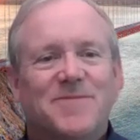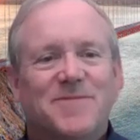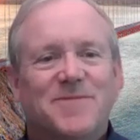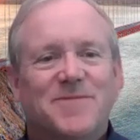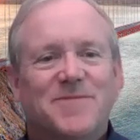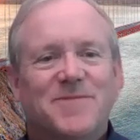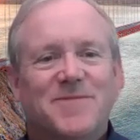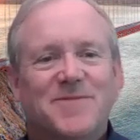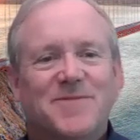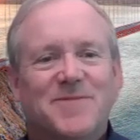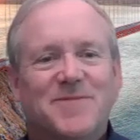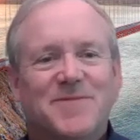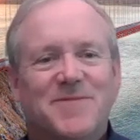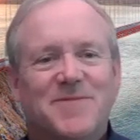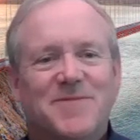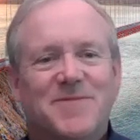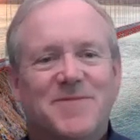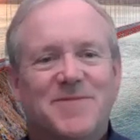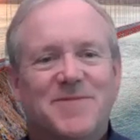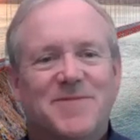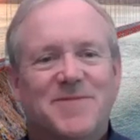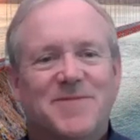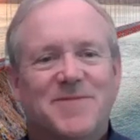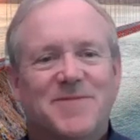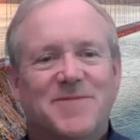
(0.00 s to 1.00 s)

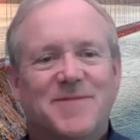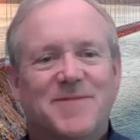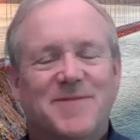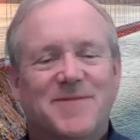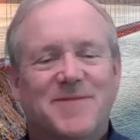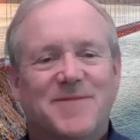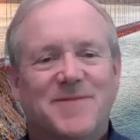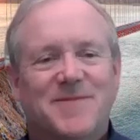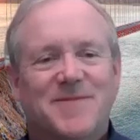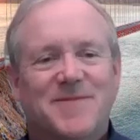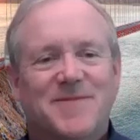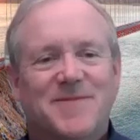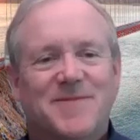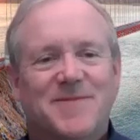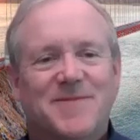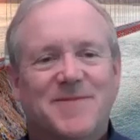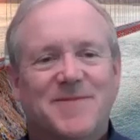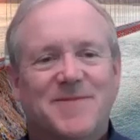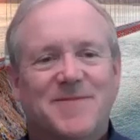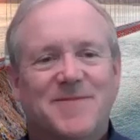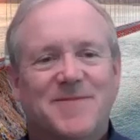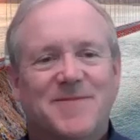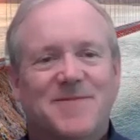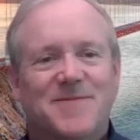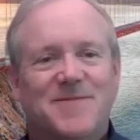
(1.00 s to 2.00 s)

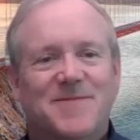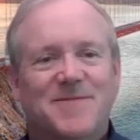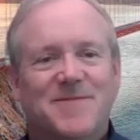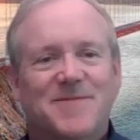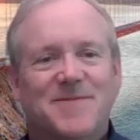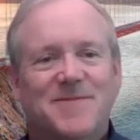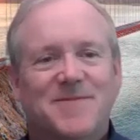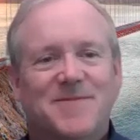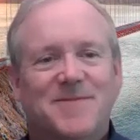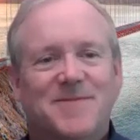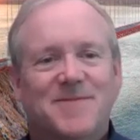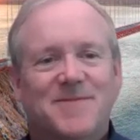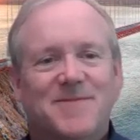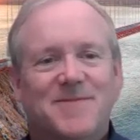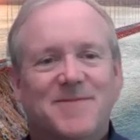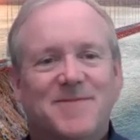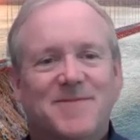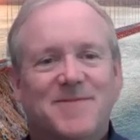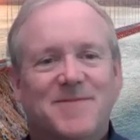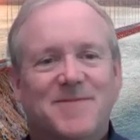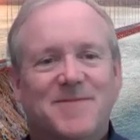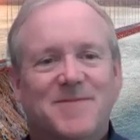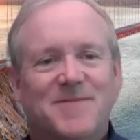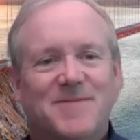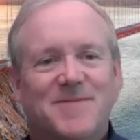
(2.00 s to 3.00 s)

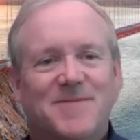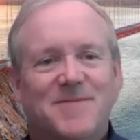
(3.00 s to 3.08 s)
(silent)